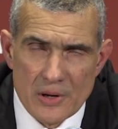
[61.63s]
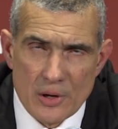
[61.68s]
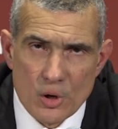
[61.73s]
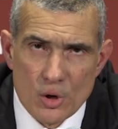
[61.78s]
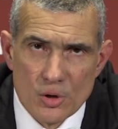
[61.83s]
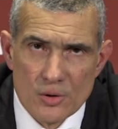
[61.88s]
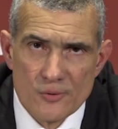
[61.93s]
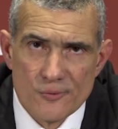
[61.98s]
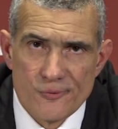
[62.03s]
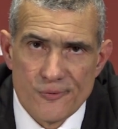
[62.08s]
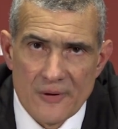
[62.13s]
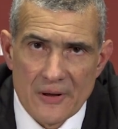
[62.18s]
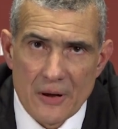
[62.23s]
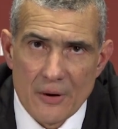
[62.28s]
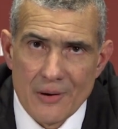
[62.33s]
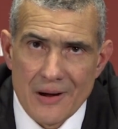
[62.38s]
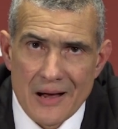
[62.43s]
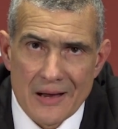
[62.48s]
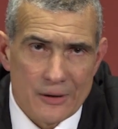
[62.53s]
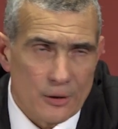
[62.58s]
couldn't
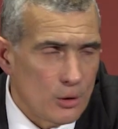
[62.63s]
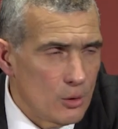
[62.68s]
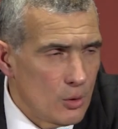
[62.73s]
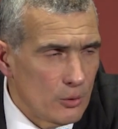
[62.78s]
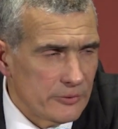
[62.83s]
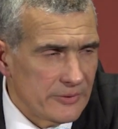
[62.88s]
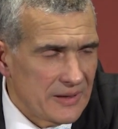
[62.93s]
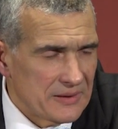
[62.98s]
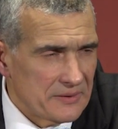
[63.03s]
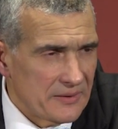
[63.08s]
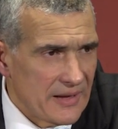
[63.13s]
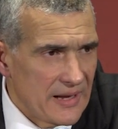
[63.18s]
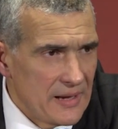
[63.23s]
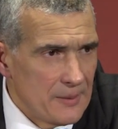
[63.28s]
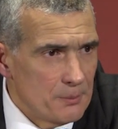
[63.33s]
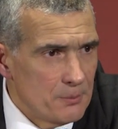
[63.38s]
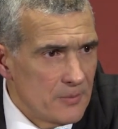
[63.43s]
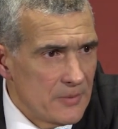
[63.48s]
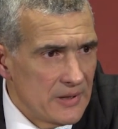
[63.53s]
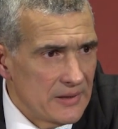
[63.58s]
figure out how to close out the
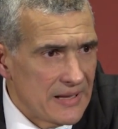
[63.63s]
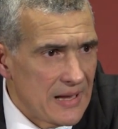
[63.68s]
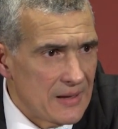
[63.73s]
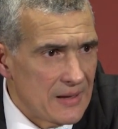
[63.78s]
game, and